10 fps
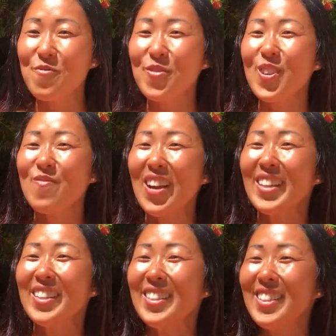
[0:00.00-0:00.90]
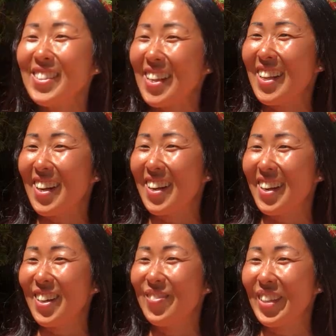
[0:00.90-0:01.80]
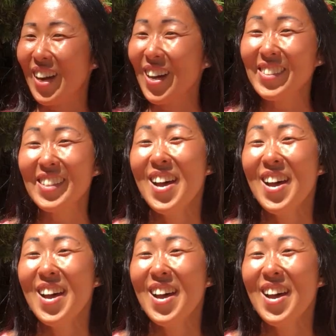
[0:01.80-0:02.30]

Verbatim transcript: for my newsletter, because